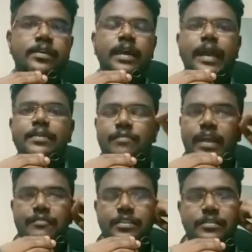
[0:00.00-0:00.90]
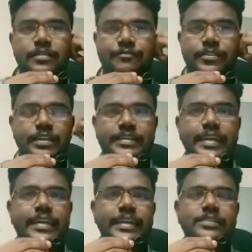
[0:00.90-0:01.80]
And within
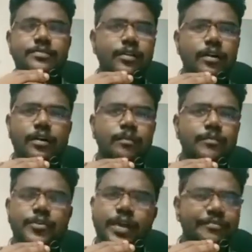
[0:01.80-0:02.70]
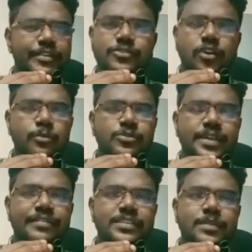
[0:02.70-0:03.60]
10 days, you can finish almost
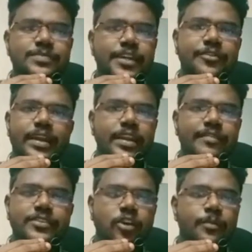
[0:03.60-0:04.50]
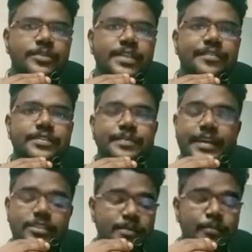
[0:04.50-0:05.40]
every subject. You can revise almost every
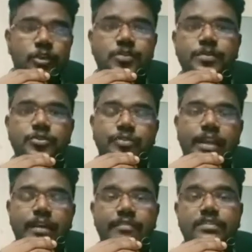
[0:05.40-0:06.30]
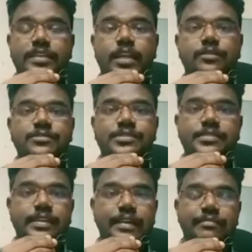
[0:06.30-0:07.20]
subject. It is impossible to read every single
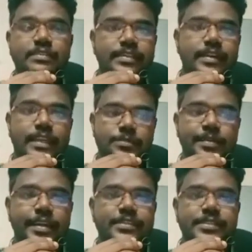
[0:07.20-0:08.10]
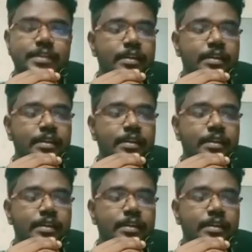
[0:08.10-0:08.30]
question and every single explanation.